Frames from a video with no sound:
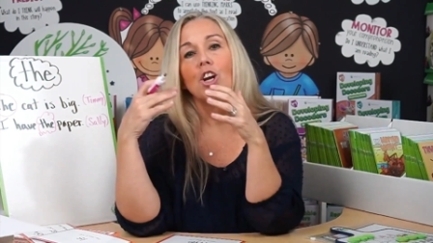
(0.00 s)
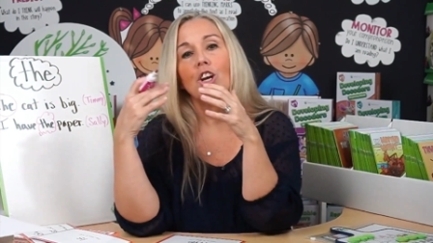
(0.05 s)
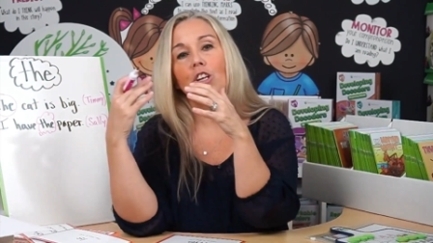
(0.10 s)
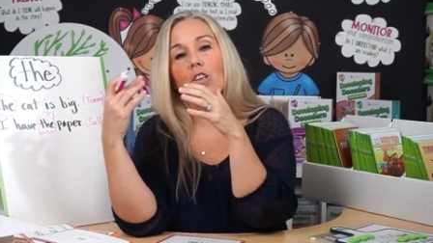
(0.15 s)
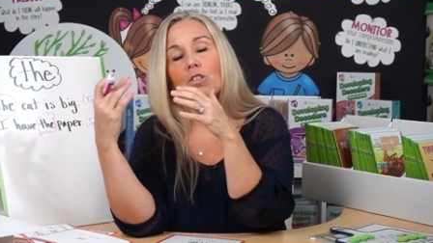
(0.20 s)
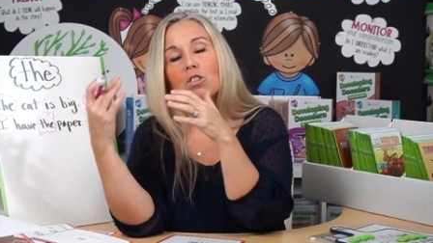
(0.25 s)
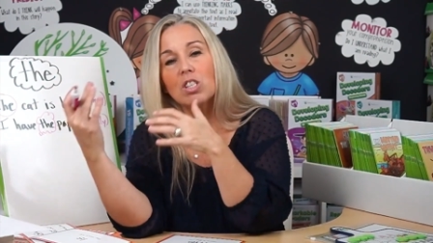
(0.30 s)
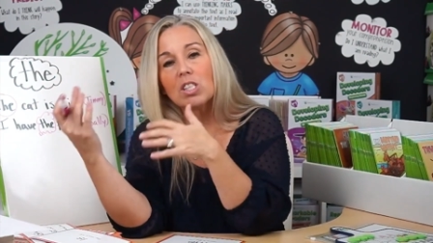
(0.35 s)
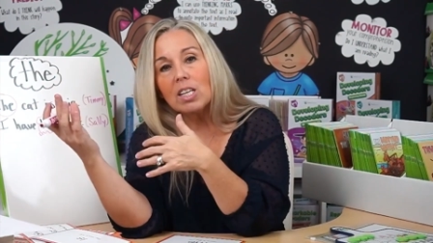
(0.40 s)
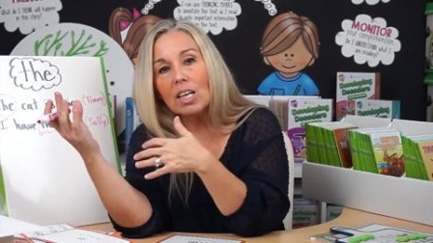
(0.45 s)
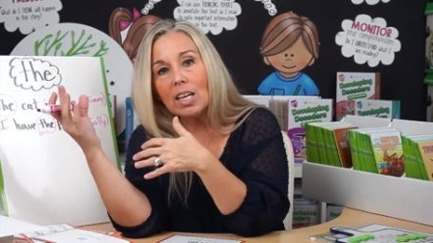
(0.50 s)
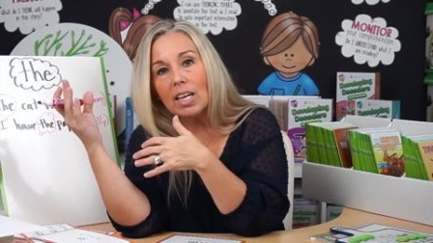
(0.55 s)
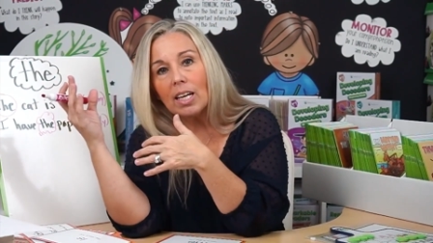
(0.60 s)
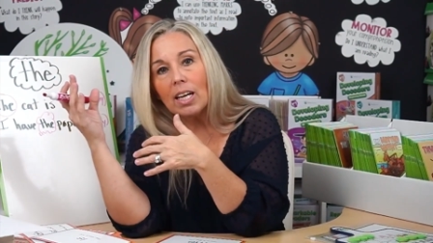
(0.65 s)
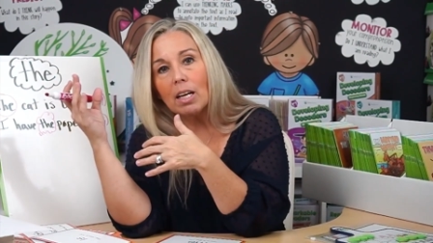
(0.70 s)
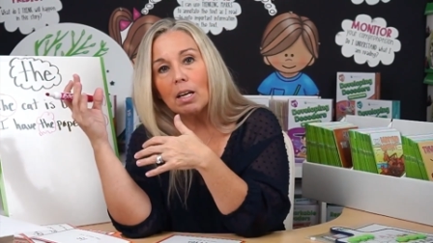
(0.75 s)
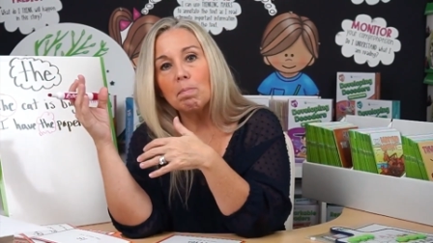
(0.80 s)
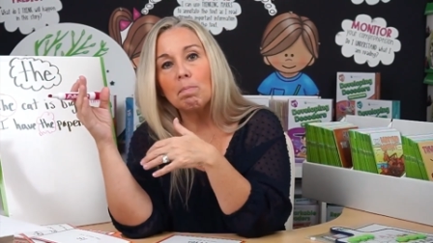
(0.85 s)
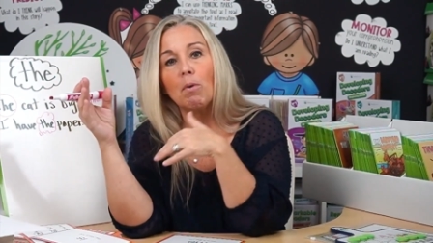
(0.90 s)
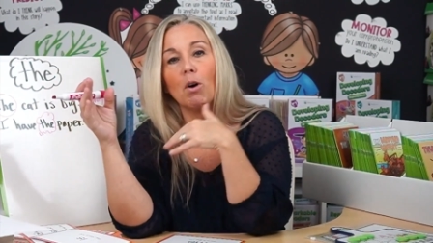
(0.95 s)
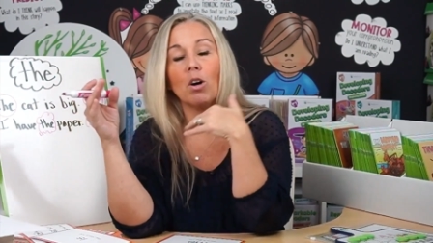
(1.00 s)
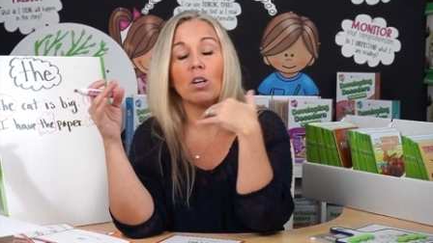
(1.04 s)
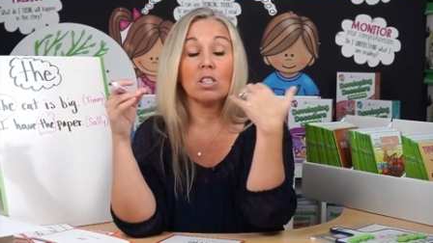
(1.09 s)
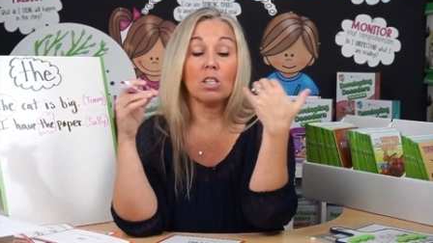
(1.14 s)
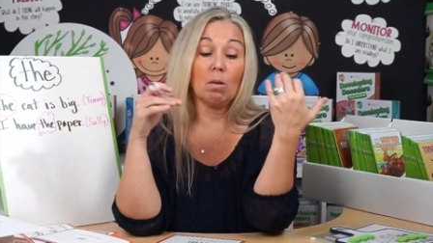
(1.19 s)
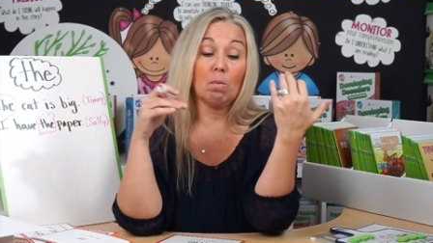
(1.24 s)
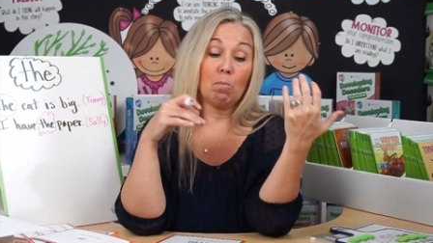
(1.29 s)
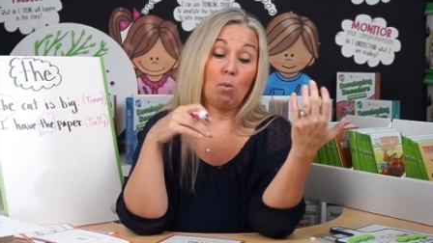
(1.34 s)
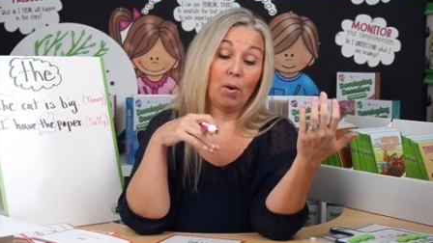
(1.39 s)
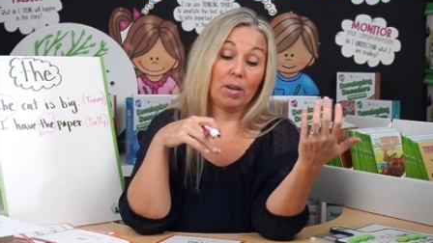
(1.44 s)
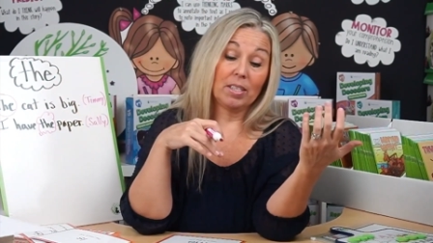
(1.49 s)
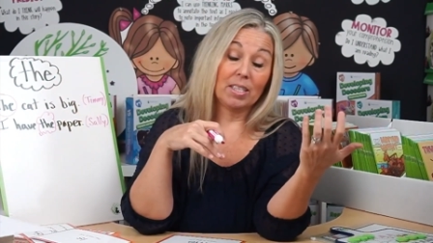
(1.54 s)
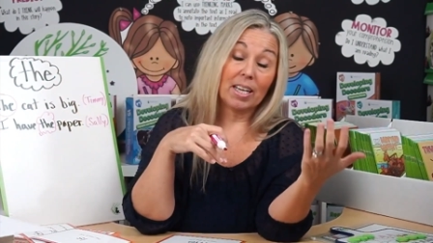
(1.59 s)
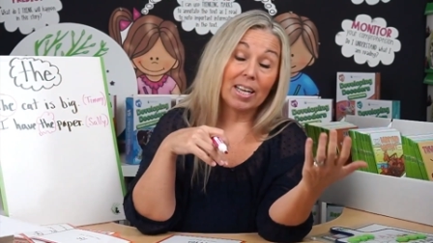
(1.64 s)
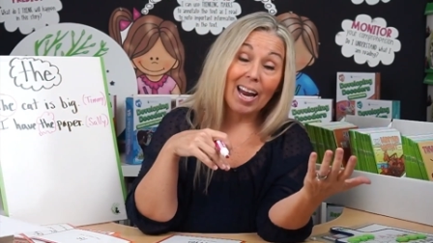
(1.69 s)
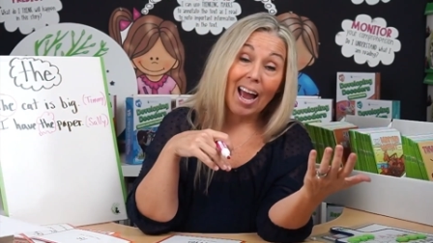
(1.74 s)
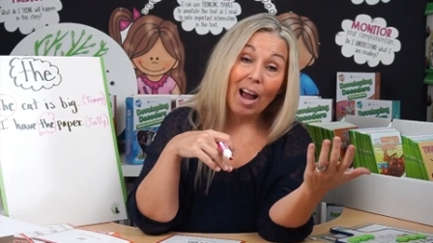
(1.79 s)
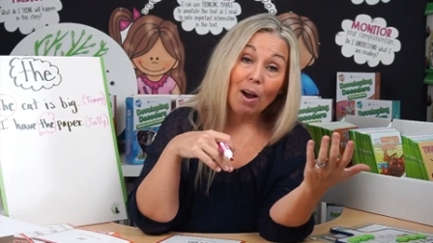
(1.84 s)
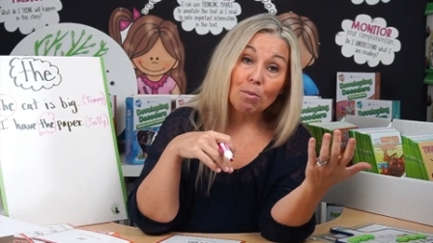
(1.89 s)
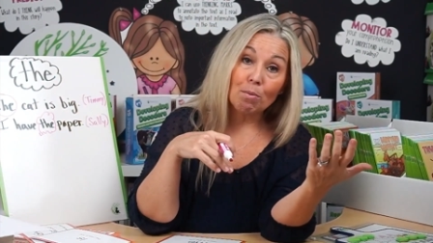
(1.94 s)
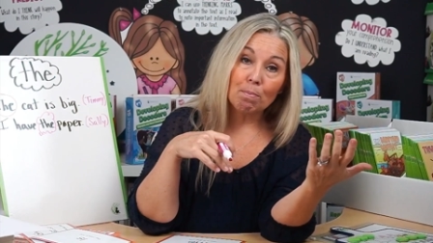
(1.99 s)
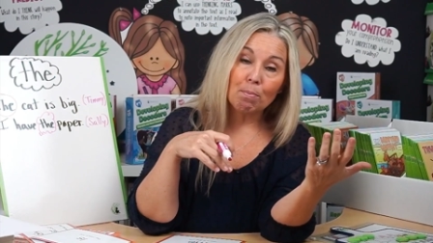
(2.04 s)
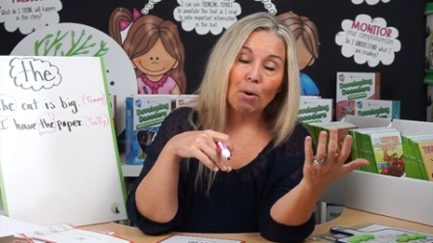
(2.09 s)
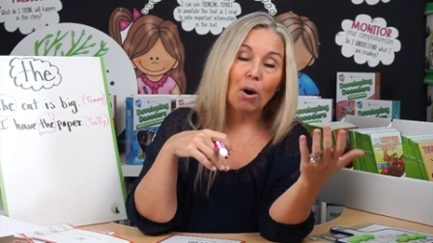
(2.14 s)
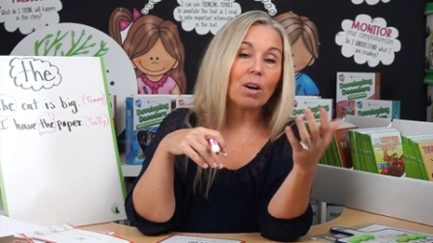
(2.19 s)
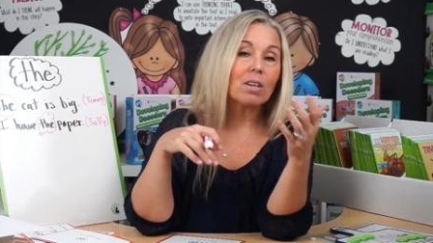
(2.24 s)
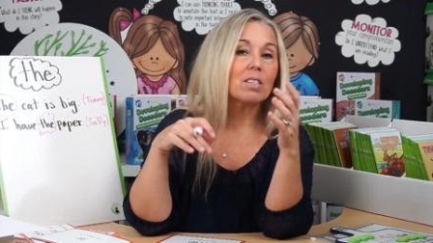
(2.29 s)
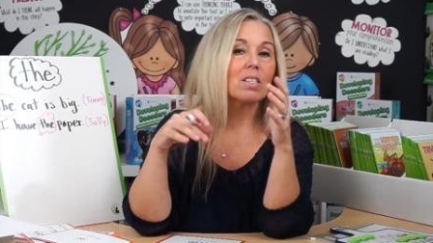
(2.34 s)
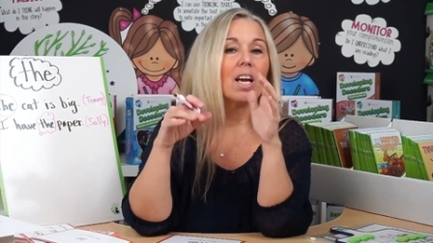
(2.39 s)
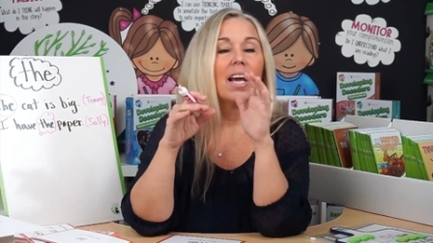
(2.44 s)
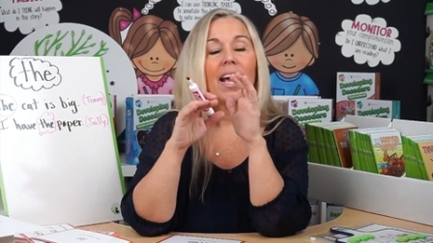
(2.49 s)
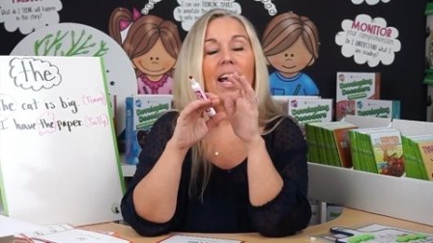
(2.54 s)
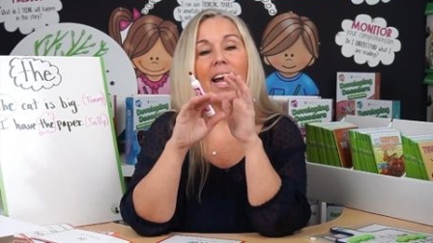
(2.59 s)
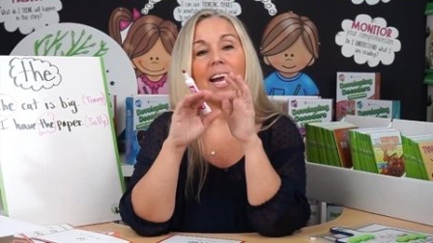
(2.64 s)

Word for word: you're seeing it in books, they're pointing it out in books.